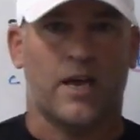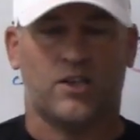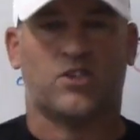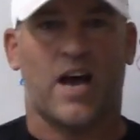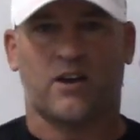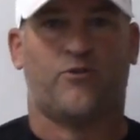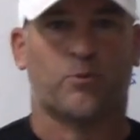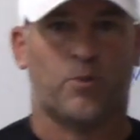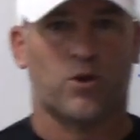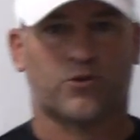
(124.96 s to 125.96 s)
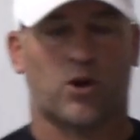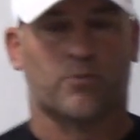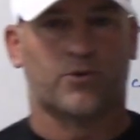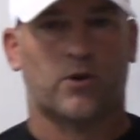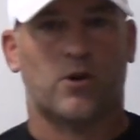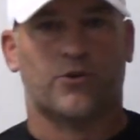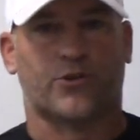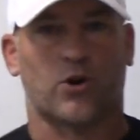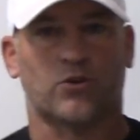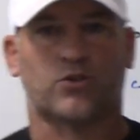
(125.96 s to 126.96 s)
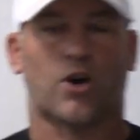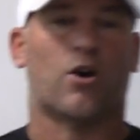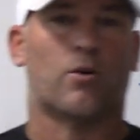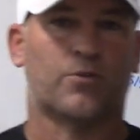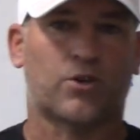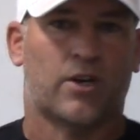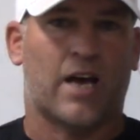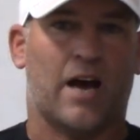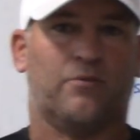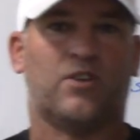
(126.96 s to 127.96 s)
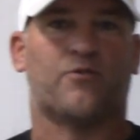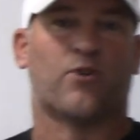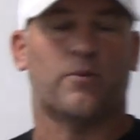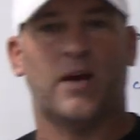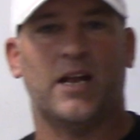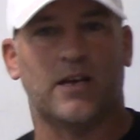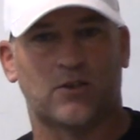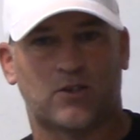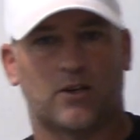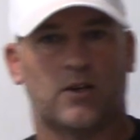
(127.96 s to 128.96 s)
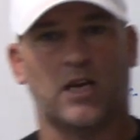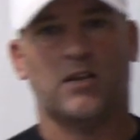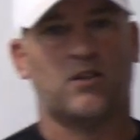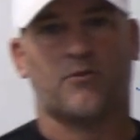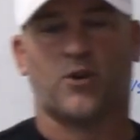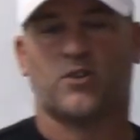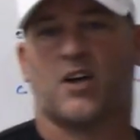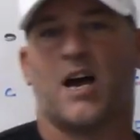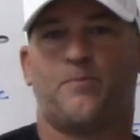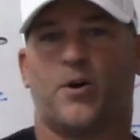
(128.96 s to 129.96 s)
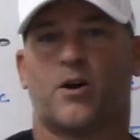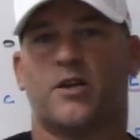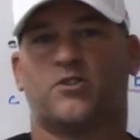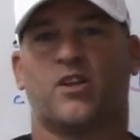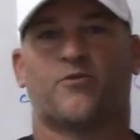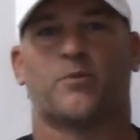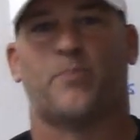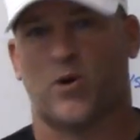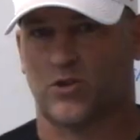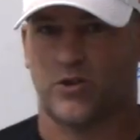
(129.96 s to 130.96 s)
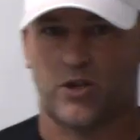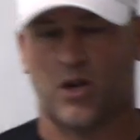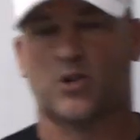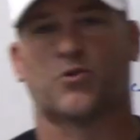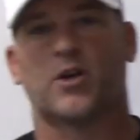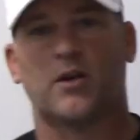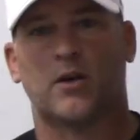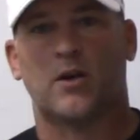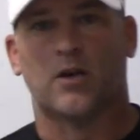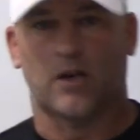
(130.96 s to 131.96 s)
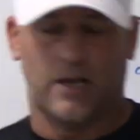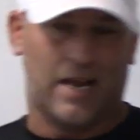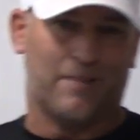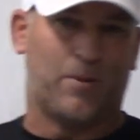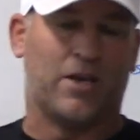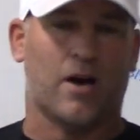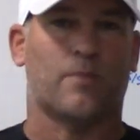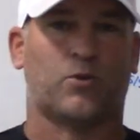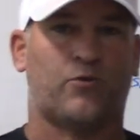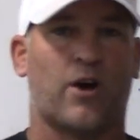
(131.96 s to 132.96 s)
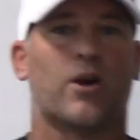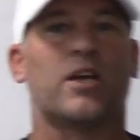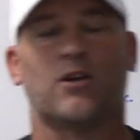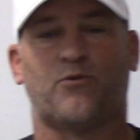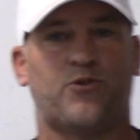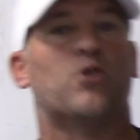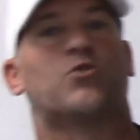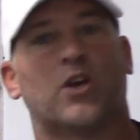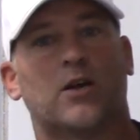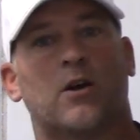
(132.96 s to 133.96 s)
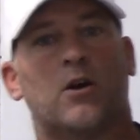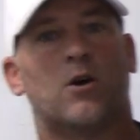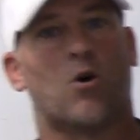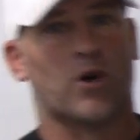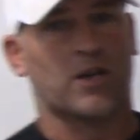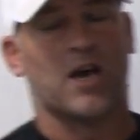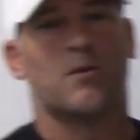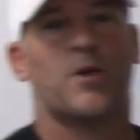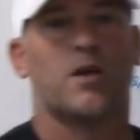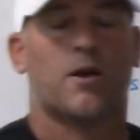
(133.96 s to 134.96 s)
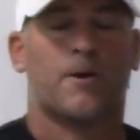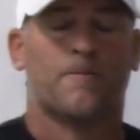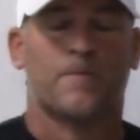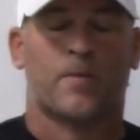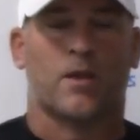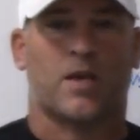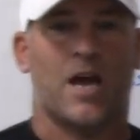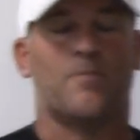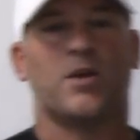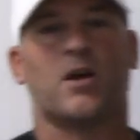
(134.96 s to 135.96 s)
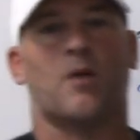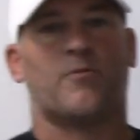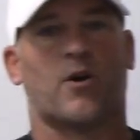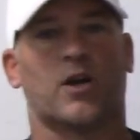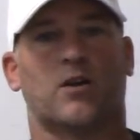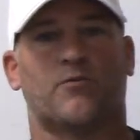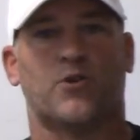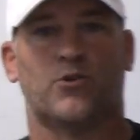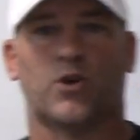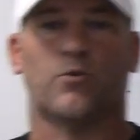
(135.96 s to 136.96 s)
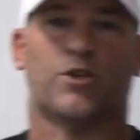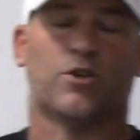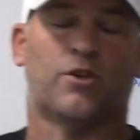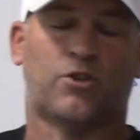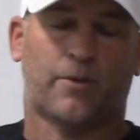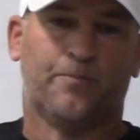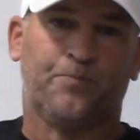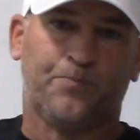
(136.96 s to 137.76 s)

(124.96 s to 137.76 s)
exact football terms. Certain terms have different meanings in different time periods, different parts of the country, and, and it becomes very confusing, or it can be can become very confusing, which is